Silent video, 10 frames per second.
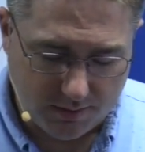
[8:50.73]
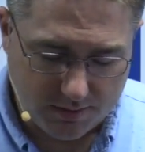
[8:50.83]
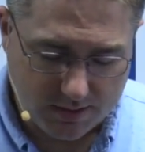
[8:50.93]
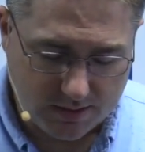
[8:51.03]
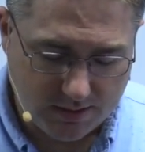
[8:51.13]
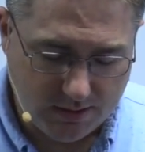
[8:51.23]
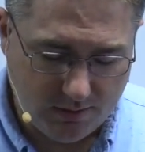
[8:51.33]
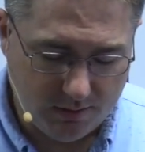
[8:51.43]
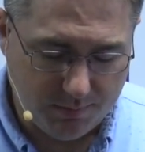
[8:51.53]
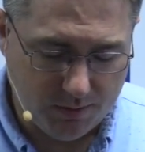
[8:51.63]
just
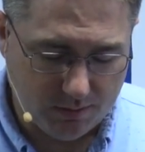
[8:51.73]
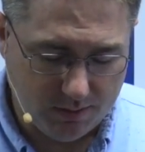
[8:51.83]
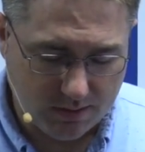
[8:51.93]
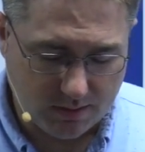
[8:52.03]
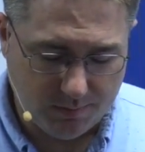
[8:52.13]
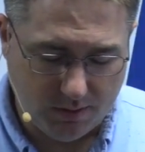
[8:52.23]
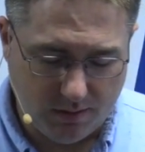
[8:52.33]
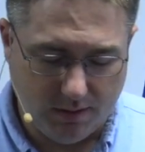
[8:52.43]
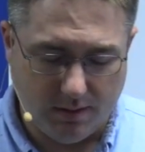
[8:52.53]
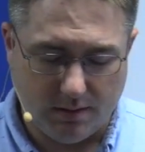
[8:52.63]
continue to build this community,